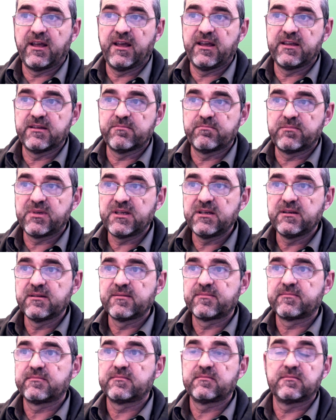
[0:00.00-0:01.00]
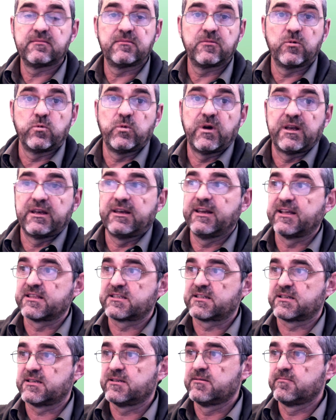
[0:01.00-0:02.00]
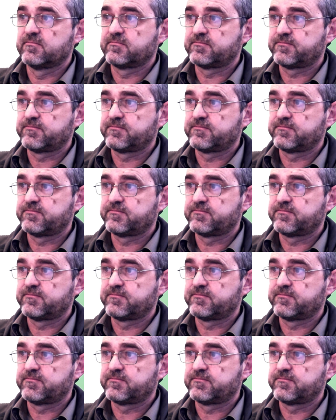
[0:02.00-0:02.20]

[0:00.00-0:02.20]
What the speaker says: A and B? Well, let's see.